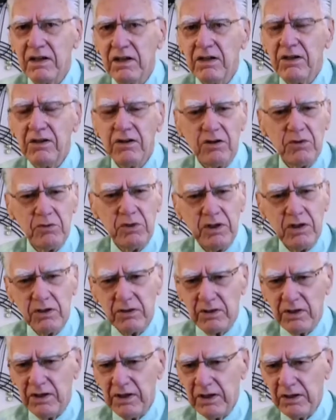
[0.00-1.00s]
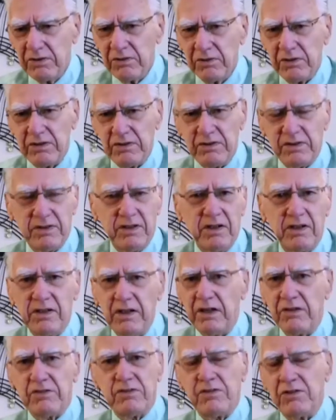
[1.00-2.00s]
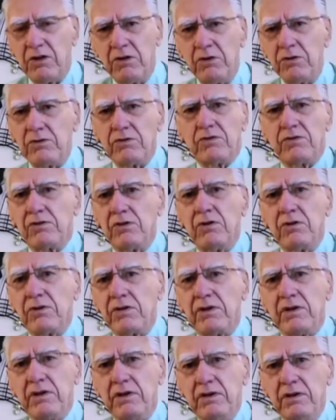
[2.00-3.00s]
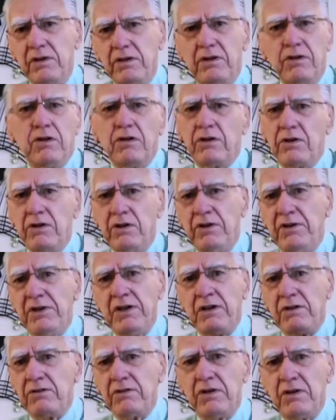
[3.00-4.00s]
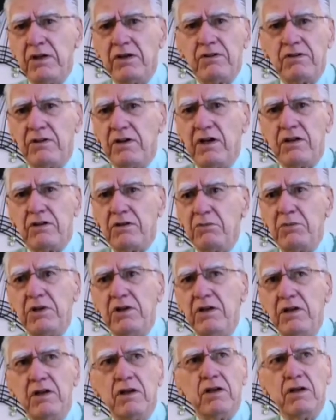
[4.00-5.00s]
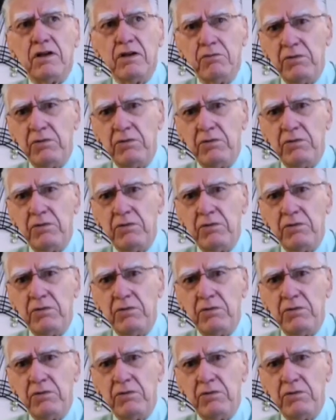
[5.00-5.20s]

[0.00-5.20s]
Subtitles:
You know, we look at x-rays and think that's the whole story. You look at an x-ray, that's got to be it.